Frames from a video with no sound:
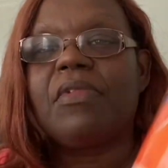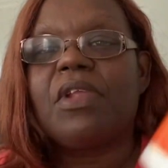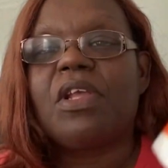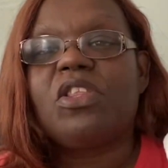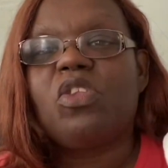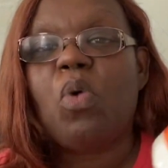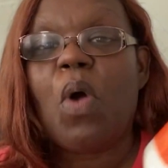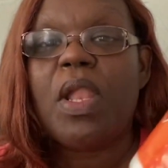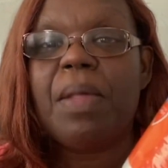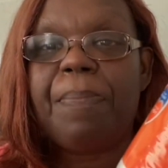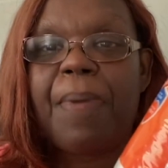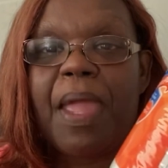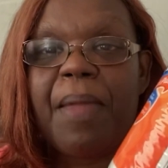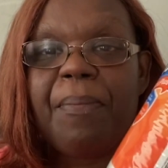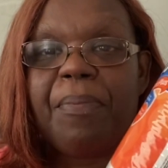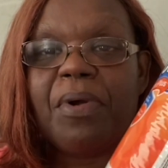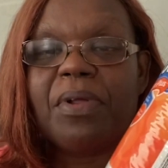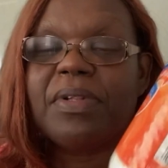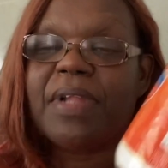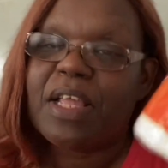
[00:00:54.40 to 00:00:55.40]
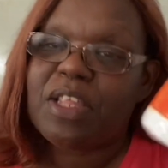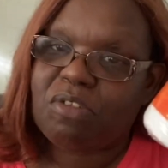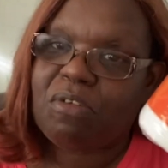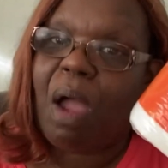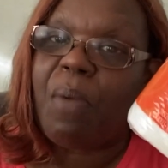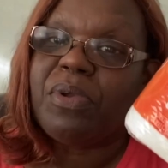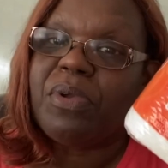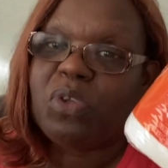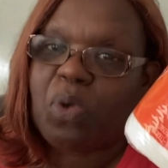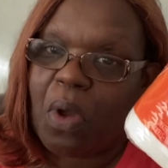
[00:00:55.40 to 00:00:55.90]
Toilet paper, let's
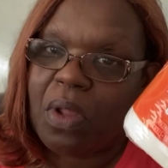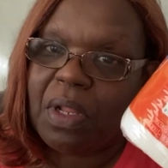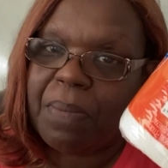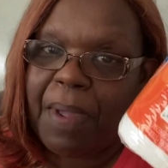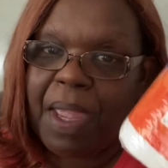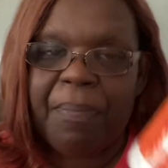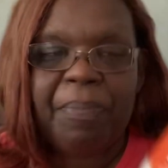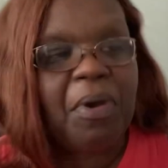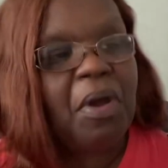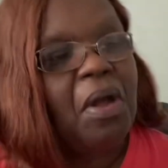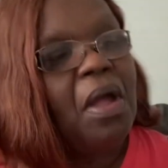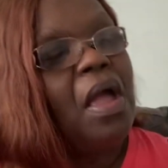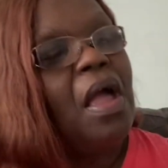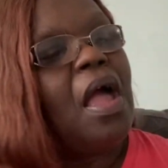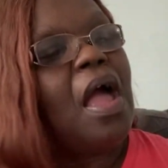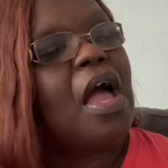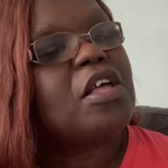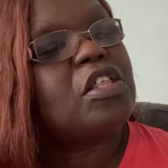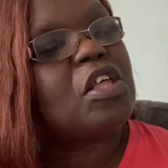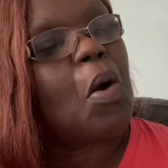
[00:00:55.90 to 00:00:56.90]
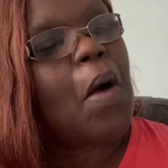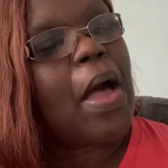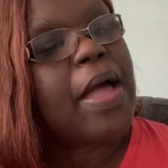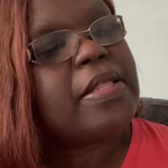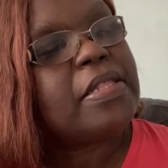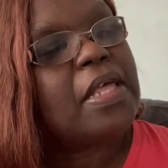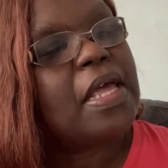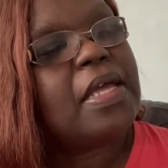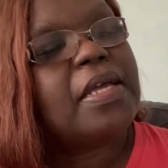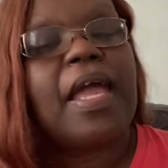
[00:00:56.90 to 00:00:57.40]
start with toilet paper. So I
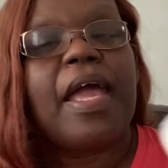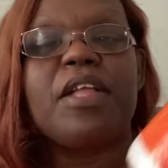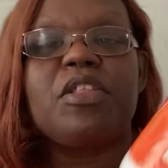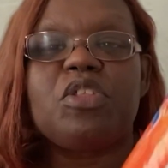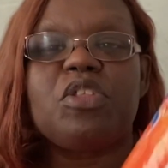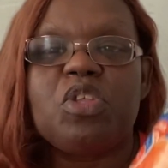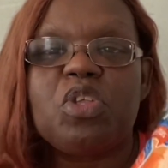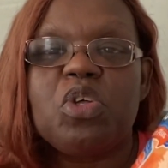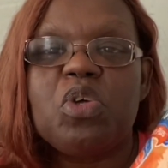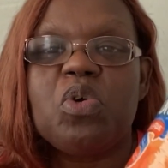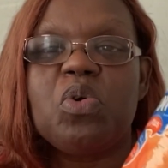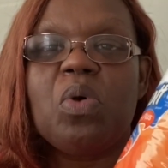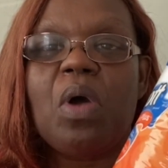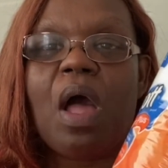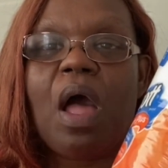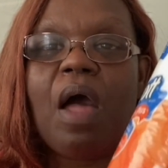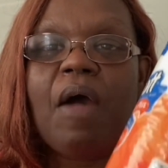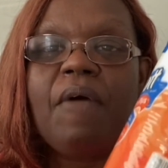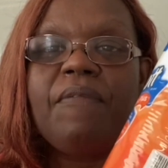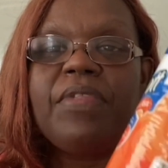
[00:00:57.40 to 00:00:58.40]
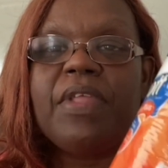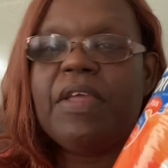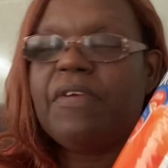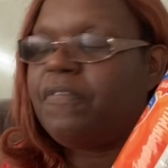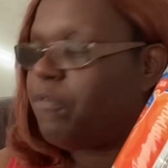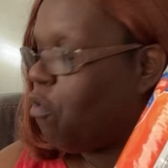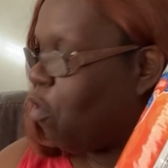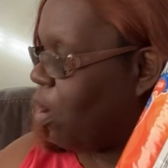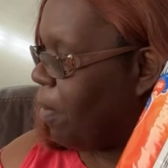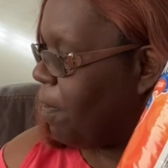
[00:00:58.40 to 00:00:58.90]
did get two of the
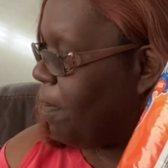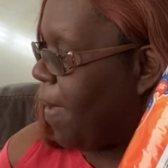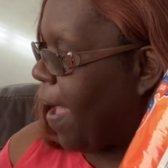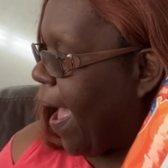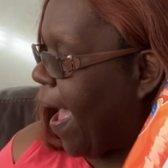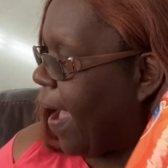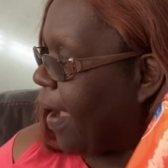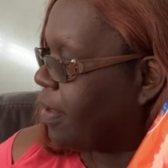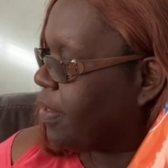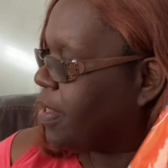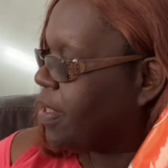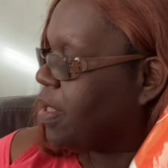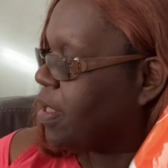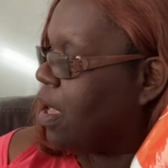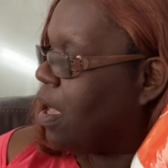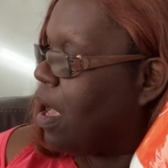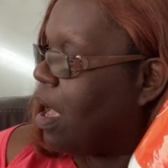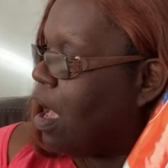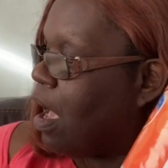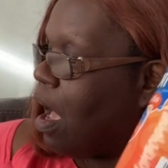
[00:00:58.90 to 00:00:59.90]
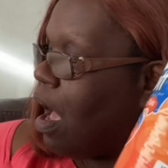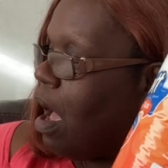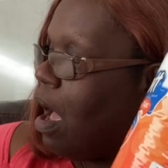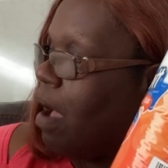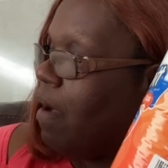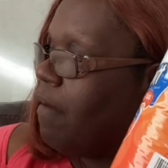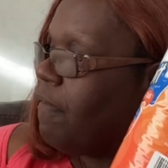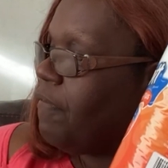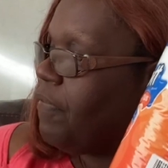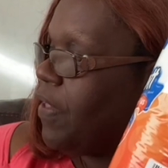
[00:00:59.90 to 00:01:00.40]
four packs
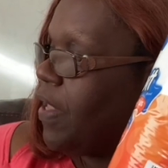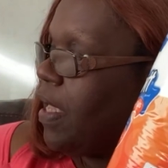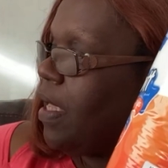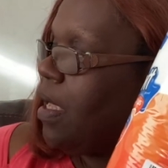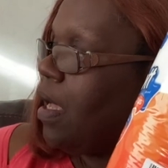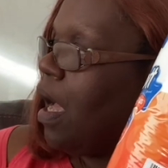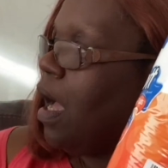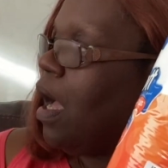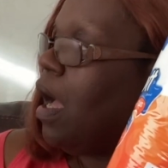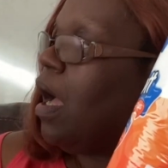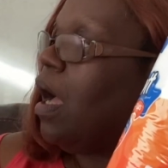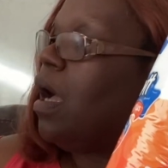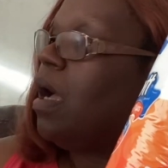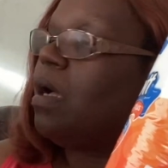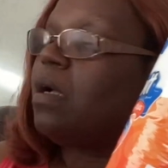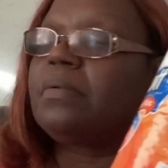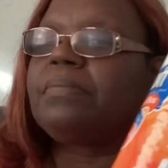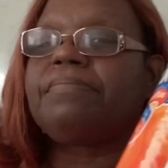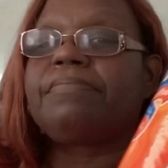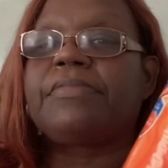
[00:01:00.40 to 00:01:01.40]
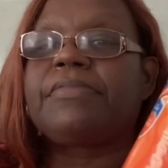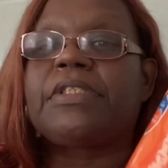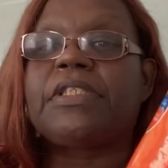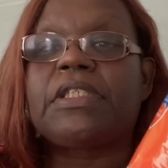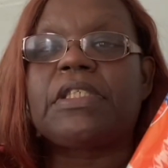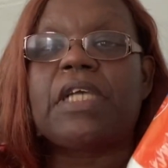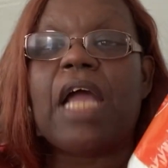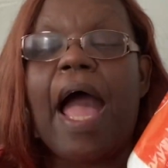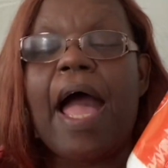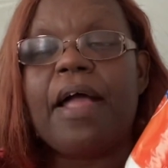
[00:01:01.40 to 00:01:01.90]
of the
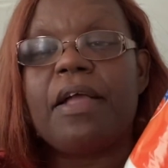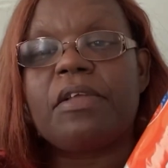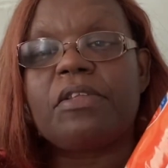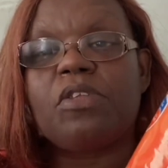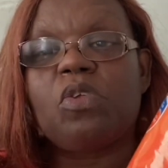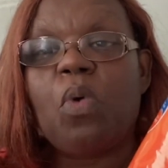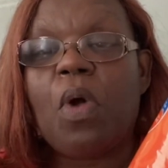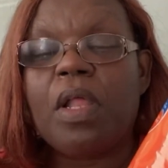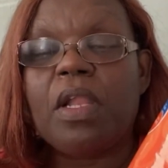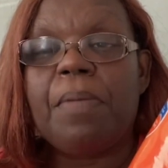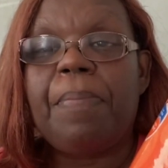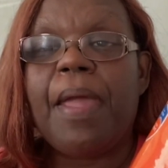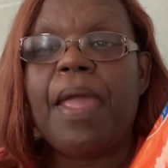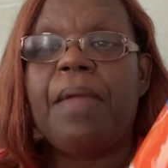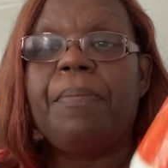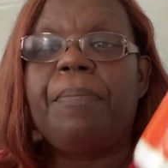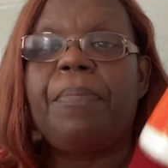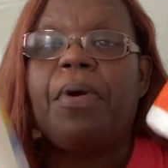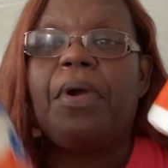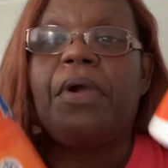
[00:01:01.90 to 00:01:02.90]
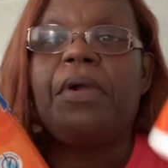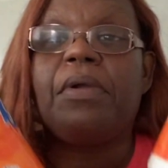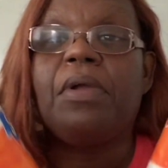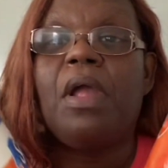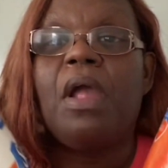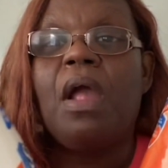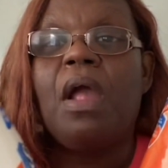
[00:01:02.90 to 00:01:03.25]
Scott toilet paper.